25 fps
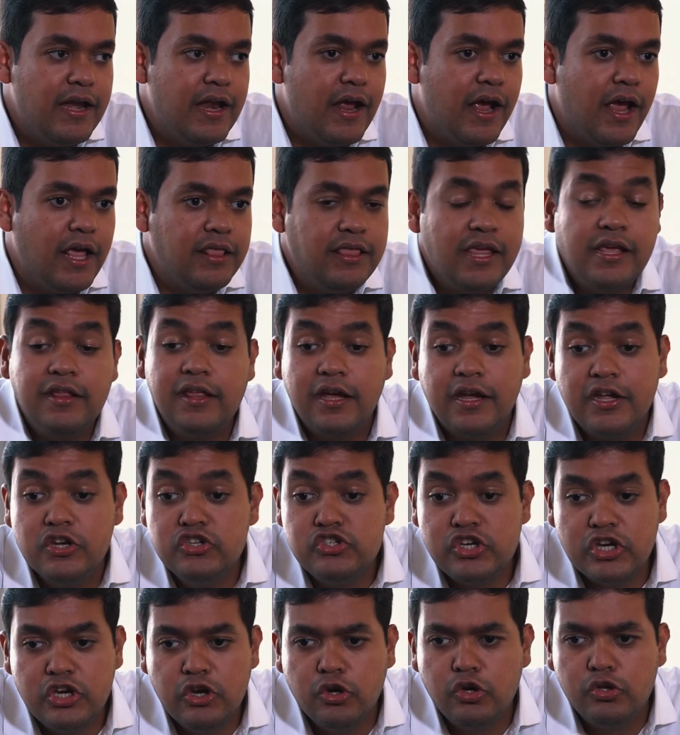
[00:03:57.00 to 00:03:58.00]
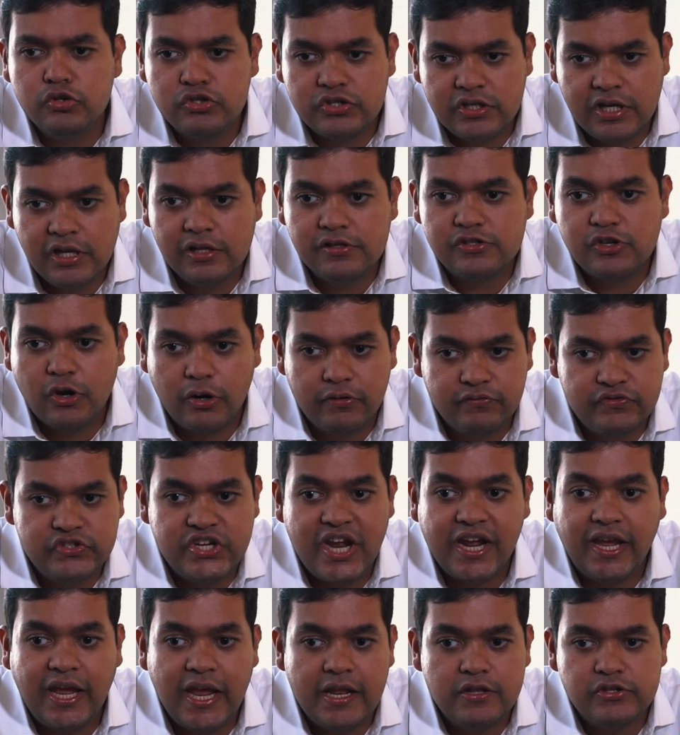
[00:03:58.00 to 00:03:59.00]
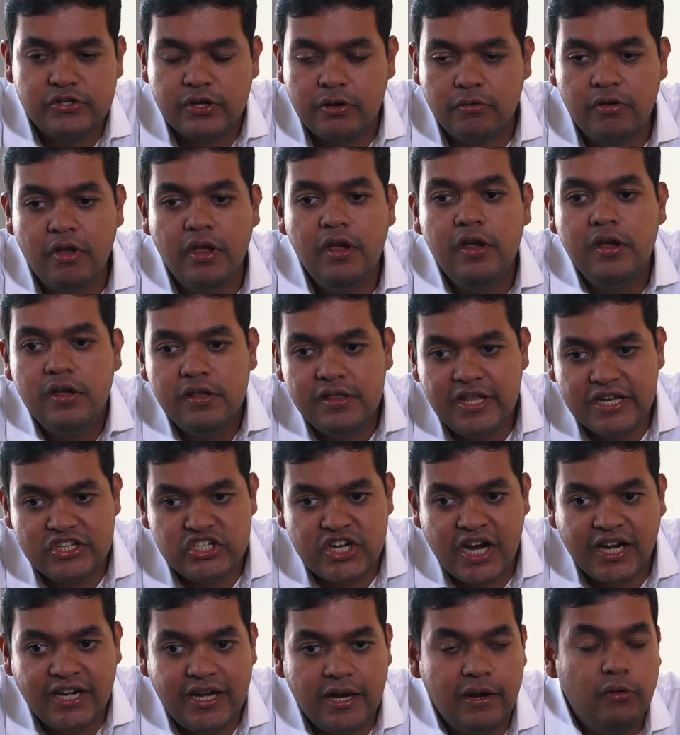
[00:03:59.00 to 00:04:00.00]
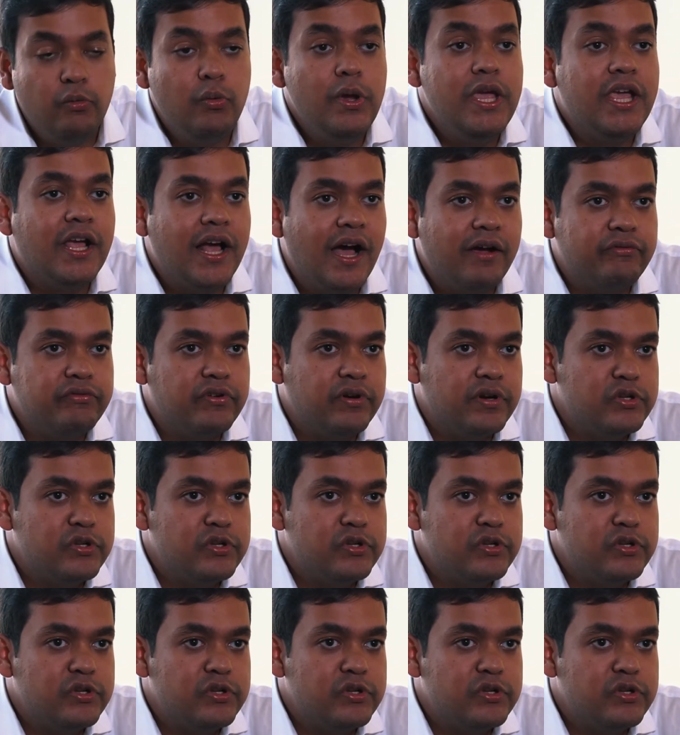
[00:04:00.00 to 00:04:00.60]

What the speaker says: I think they continue to still sort of check in. So they checked in a week after